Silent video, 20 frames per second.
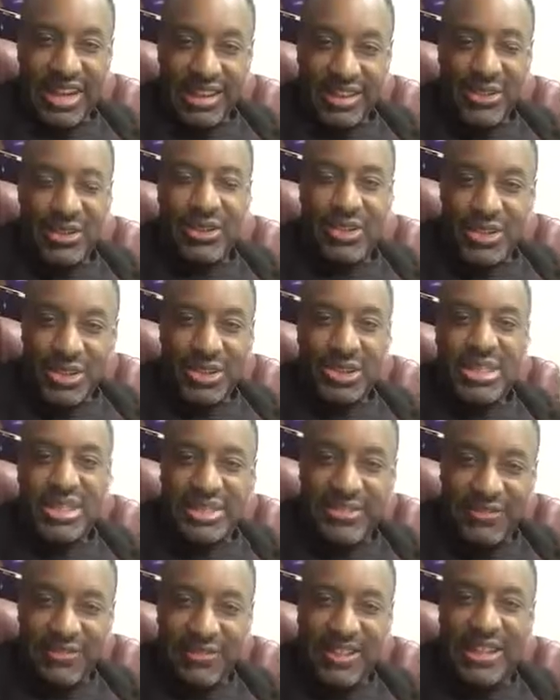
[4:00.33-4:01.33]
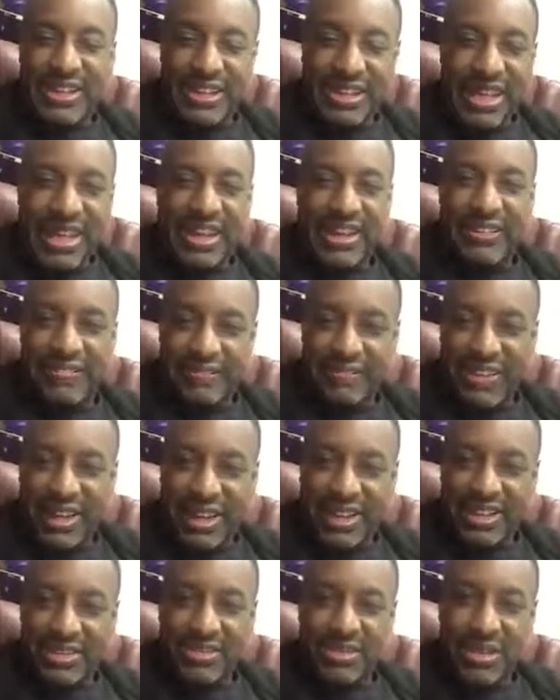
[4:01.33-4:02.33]
I don't usually feel an
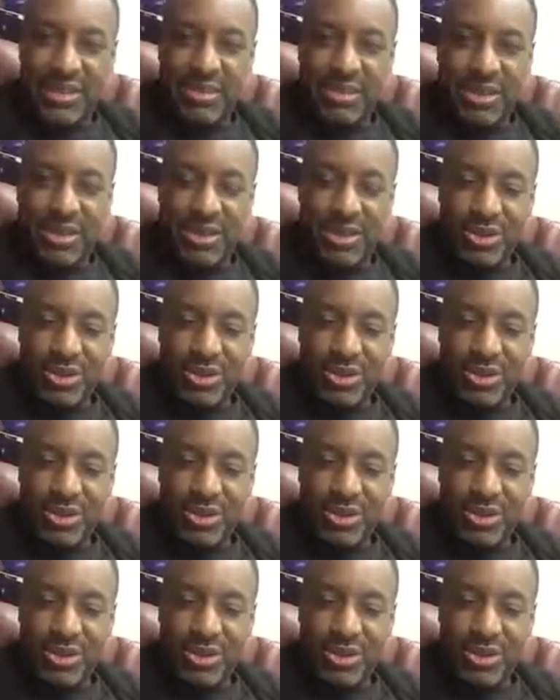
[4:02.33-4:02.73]
effect from